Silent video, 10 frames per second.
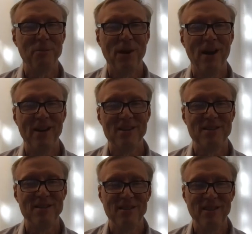products,
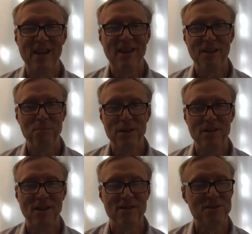and that can't be
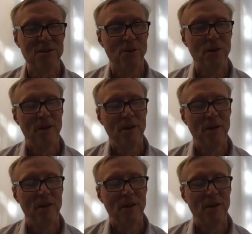done. So